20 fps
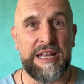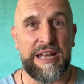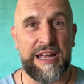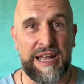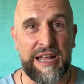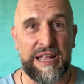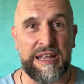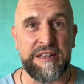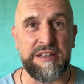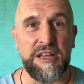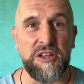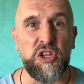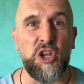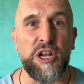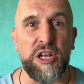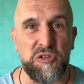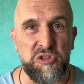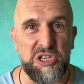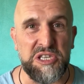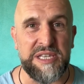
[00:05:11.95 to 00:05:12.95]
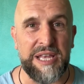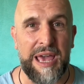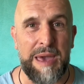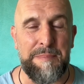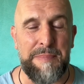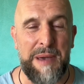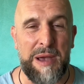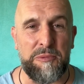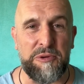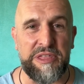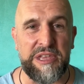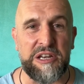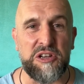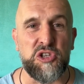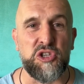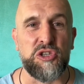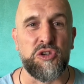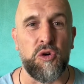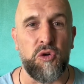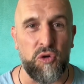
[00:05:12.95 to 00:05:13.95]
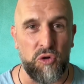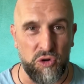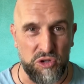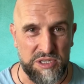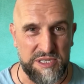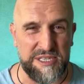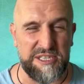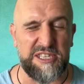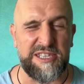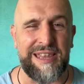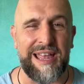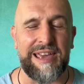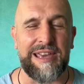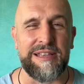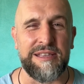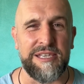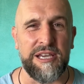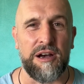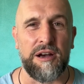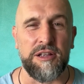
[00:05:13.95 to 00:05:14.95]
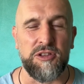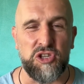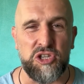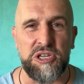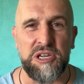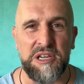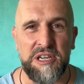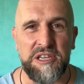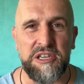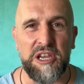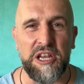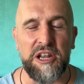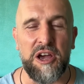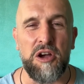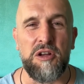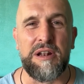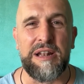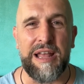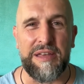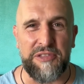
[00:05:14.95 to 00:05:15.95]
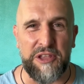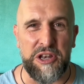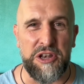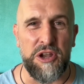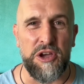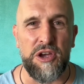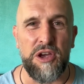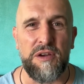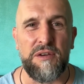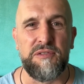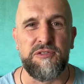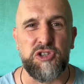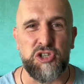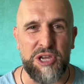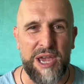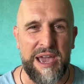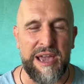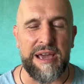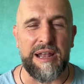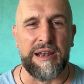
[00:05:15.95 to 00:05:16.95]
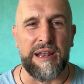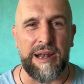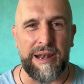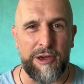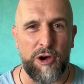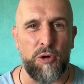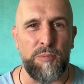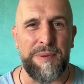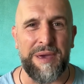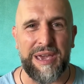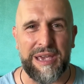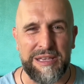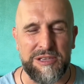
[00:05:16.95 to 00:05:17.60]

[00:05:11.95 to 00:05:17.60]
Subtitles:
And, you know, just to get back within a score, to stay in touch, you know, let the nerves jangle a little bit.